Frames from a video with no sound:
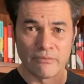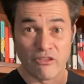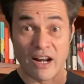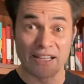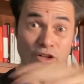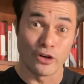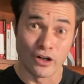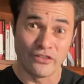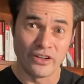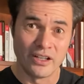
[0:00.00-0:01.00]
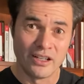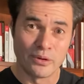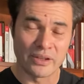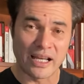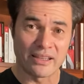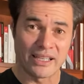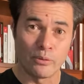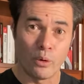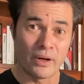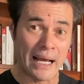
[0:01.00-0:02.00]
flatten the curve without thinking,
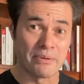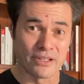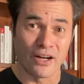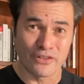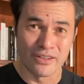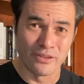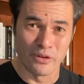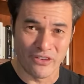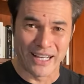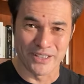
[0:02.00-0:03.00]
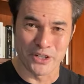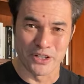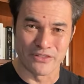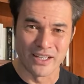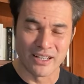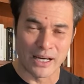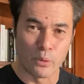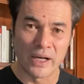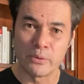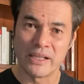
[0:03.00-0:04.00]
well, what happens after we've flattened the curve? Like,
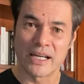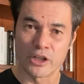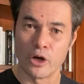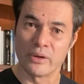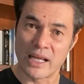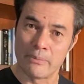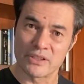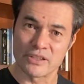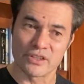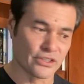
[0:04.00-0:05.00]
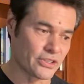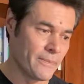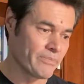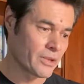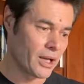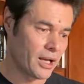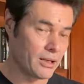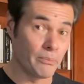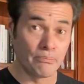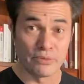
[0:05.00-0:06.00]
where do we then go with our businesses?
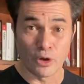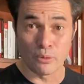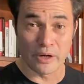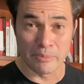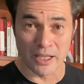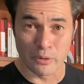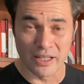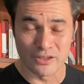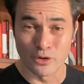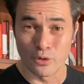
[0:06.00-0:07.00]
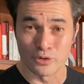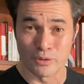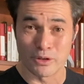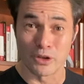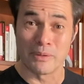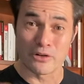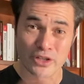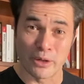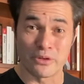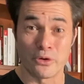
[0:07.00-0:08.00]
But don't worry, by the way, it's not all doom and gloom. I'll
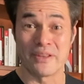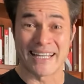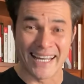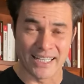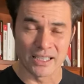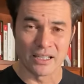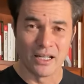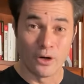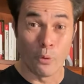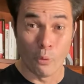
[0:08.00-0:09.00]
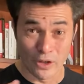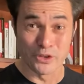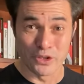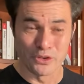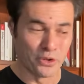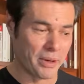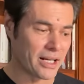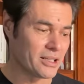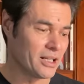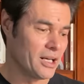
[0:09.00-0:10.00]
share with you at the end what you can do about
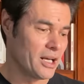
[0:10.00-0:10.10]
it.